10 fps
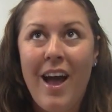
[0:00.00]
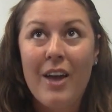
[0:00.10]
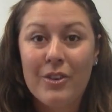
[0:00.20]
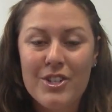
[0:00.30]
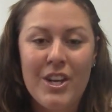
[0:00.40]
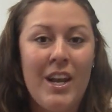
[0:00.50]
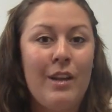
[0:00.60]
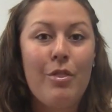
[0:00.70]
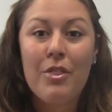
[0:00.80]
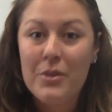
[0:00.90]
energy and
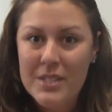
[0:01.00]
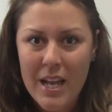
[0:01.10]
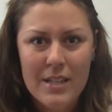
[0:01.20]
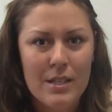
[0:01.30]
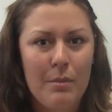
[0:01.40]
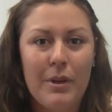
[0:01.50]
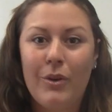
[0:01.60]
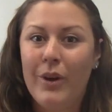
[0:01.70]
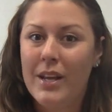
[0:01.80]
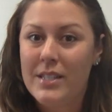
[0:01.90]
enthusiasm and
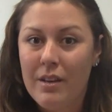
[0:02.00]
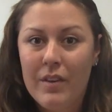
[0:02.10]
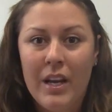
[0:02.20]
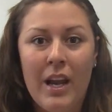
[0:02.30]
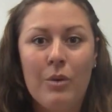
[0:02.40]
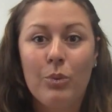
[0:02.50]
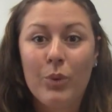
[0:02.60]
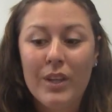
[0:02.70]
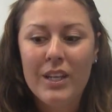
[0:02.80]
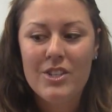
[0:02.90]
creativity, and
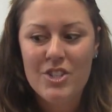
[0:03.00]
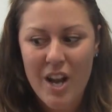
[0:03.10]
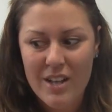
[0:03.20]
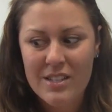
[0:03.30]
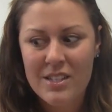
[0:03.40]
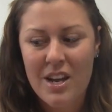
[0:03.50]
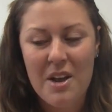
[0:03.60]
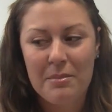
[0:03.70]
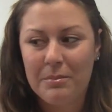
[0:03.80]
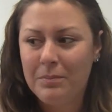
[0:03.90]
really just
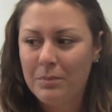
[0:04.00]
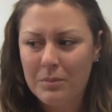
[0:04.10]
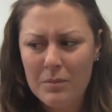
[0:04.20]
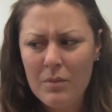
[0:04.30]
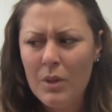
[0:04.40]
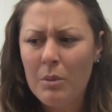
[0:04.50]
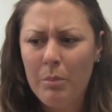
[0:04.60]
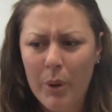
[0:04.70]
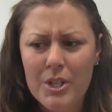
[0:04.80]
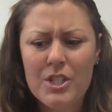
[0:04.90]

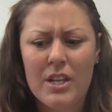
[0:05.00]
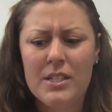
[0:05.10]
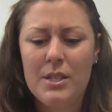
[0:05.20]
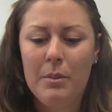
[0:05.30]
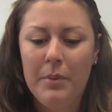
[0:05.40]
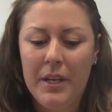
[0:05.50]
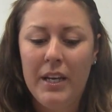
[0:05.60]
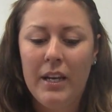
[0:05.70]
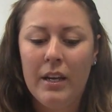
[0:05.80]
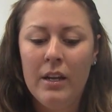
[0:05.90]
pushed us to
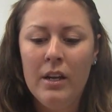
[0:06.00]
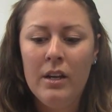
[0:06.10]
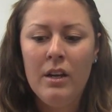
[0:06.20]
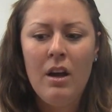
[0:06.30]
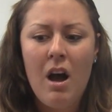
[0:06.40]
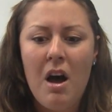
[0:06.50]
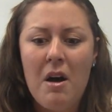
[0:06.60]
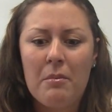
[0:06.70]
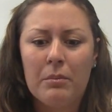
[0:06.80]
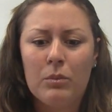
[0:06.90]
be
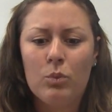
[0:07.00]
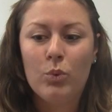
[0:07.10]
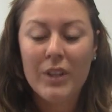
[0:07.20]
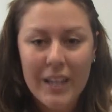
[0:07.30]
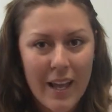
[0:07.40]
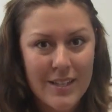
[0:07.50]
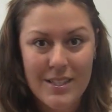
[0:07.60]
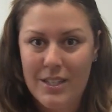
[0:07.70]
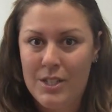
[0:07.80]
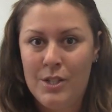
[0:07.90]
really
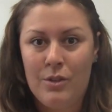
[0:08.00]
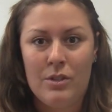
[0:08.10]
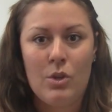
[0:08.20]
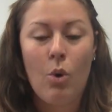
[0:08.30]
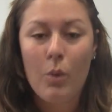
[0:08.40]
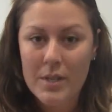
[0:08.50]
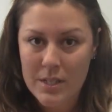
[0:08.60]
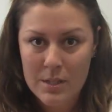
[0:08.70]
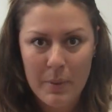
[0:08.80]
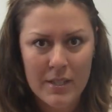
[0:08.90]
excellent students, always
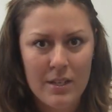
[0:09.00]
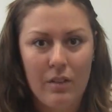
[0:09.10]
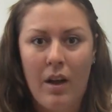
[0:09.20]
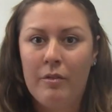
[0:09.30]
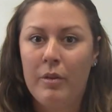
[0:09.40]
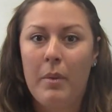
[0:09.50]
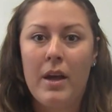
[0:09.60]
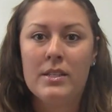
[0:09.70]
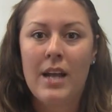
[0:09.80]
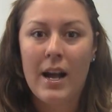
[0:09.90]
expected a lot from
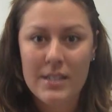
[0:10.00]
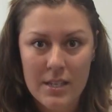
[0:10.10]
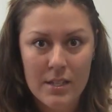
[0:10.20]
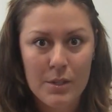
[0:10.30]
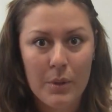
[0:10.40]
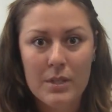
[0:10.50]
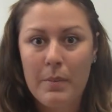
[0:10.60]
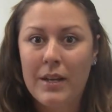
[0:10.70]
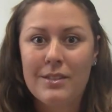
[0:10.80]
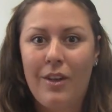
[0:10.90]
us, asked us to
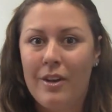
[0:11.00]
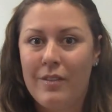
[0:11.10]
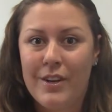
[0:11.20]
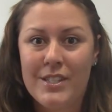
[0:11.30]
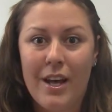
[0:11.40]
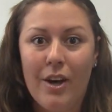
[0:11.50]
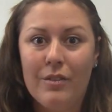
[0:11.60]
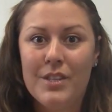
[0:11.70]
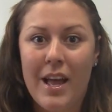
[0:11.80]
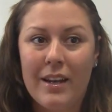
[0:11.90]
expect a lot of
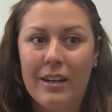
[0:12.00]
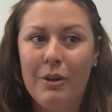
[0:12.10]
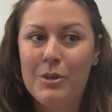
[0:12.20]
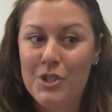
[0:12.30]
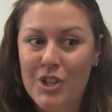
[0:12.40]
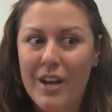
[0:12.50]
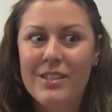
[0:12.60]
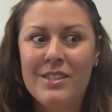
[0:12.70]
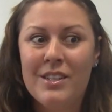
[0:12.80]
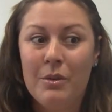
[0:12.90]
ourselves, and it
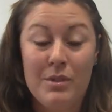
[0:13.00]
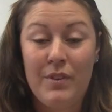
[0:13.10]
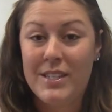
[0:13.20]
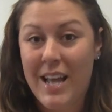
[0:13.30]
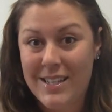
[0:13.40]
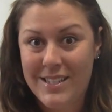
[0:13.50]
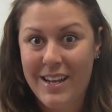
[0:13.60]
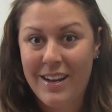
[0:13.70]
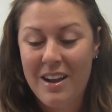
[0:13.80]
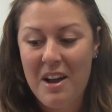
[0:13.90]
was
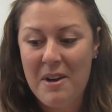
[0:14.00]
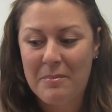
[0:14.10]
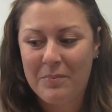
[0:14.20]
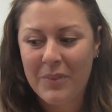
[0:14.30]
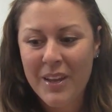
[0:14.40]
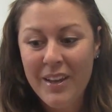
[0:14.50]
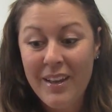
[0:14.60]
fantastic. And